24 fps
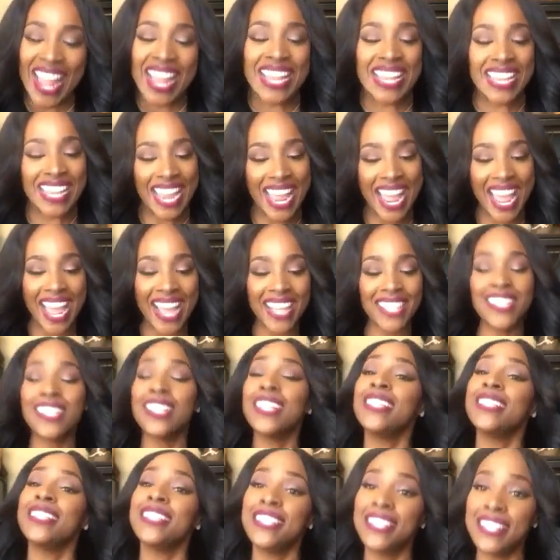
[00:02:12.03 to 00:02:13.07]
Next,
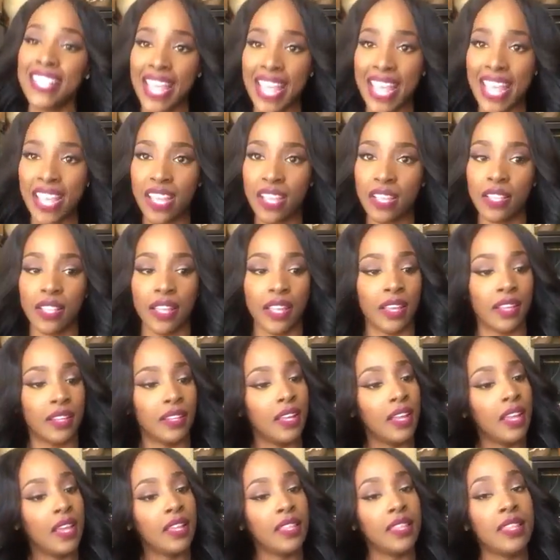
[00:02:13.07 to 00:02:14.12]
tangling.
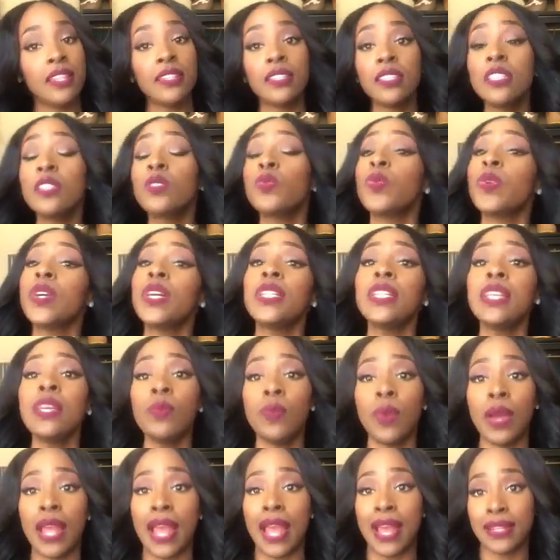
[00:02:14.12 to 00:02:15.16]
This is really
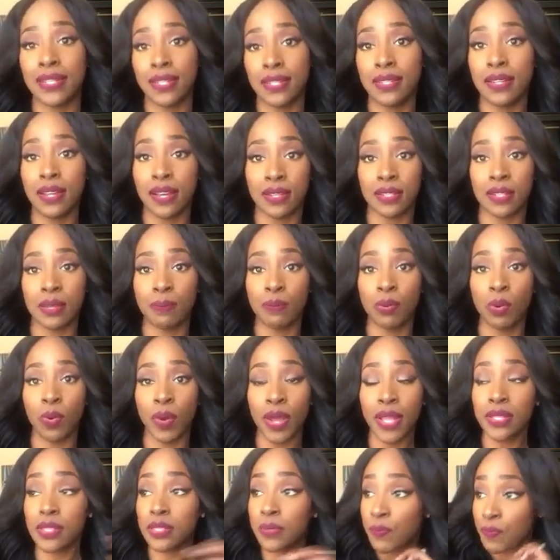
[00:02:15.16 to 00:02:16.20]
where I deducted
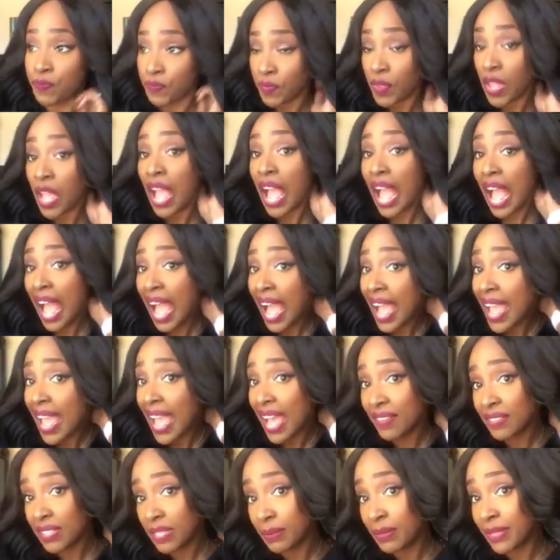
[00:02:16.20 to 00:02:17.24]
points. I
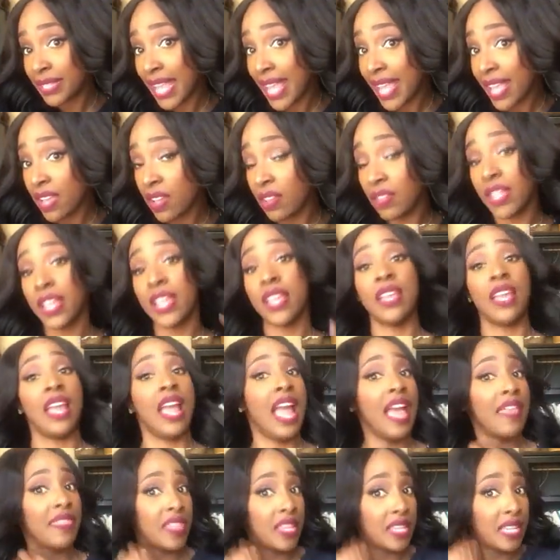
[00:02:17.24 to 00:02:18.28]
have some tangling
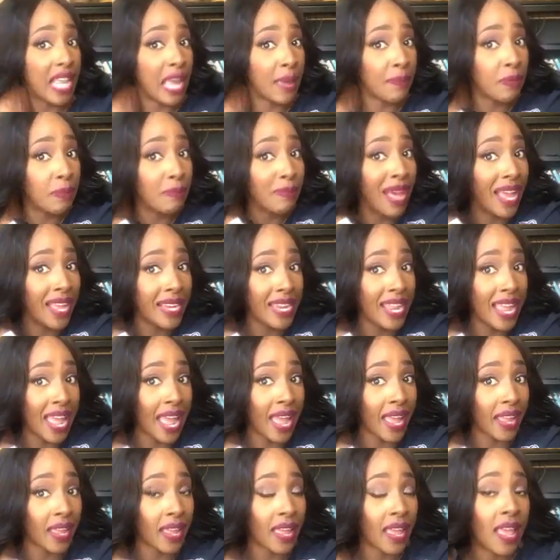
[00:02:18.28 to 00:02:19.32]
at the nape of my
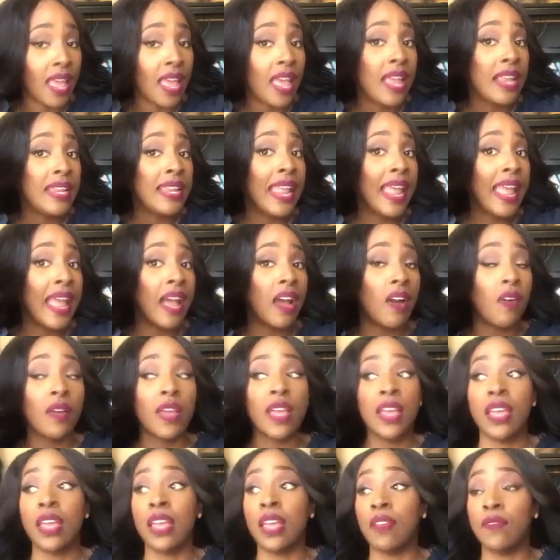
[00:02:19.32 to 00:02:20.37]
neck. Now,
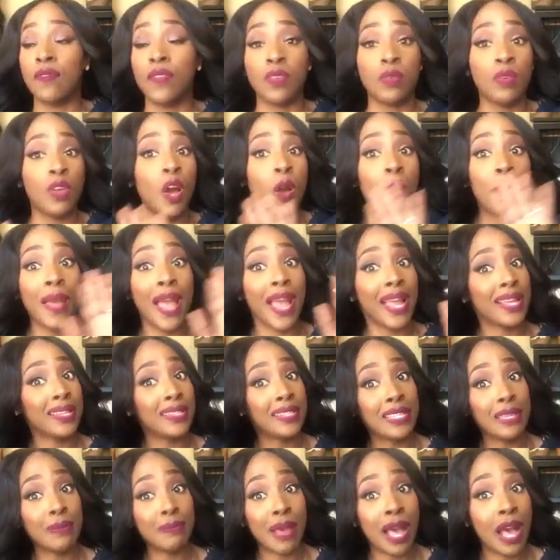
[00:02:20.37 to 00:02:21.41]
if you go back and
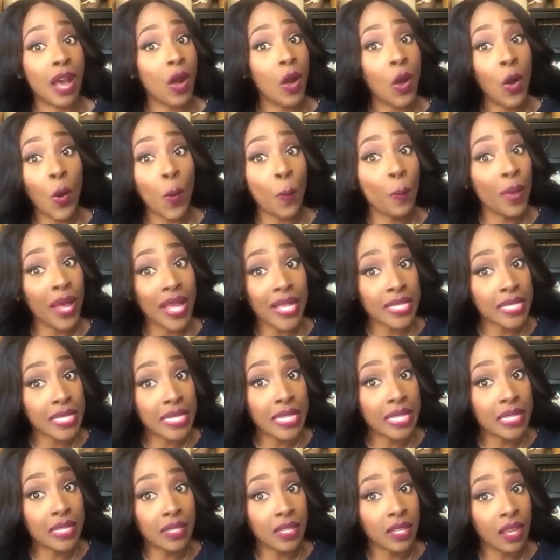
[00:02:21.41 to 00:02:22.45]
see my old
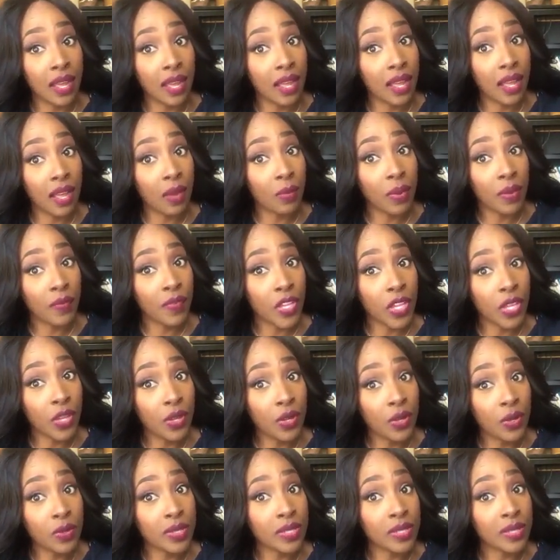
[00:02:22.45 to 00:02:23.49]
busted
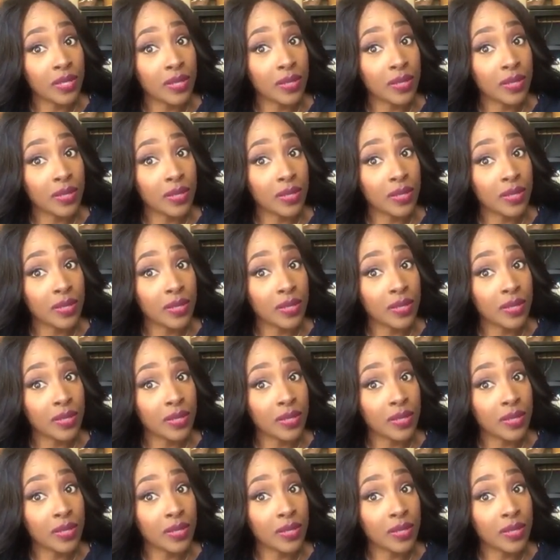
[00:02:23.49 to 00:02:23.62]
reviews,